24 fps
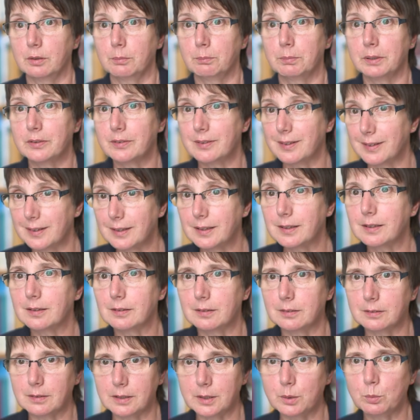
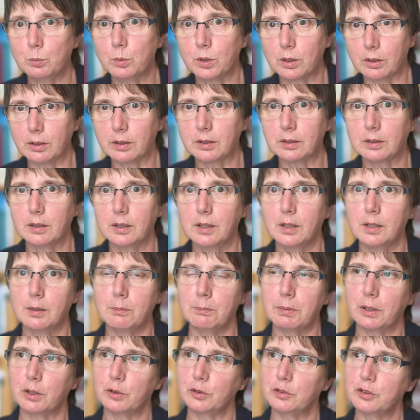particularly work,
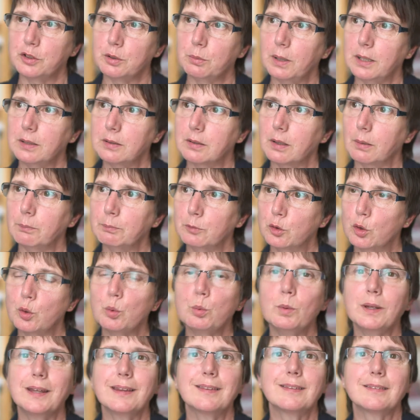because you end up
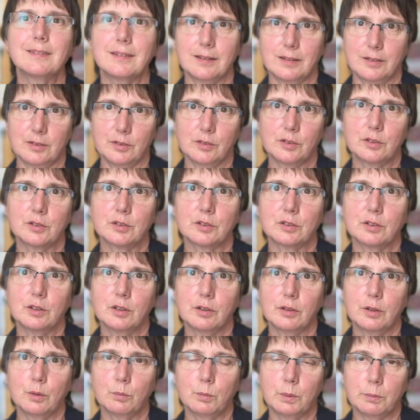doing things
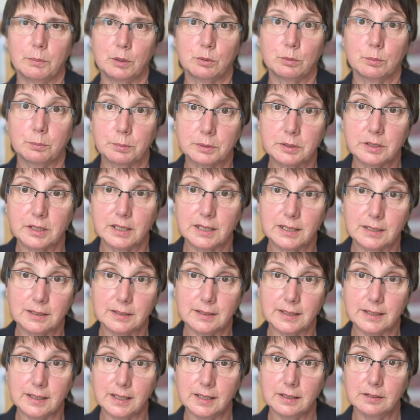that women don't
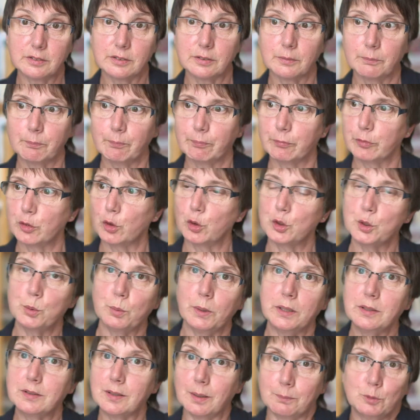particularly need, or you
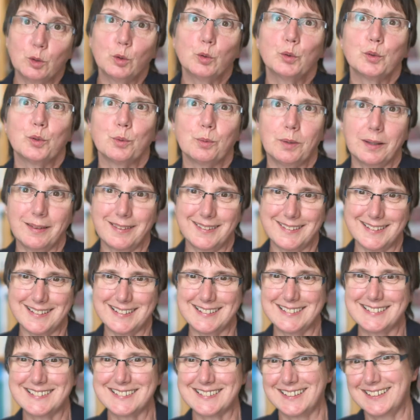end up not doing
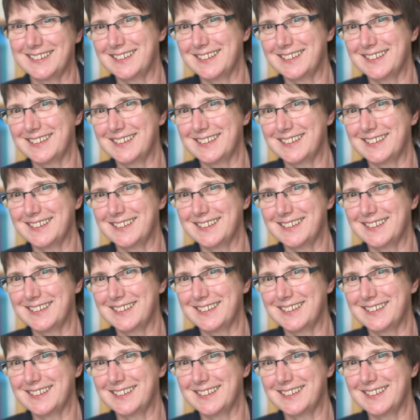things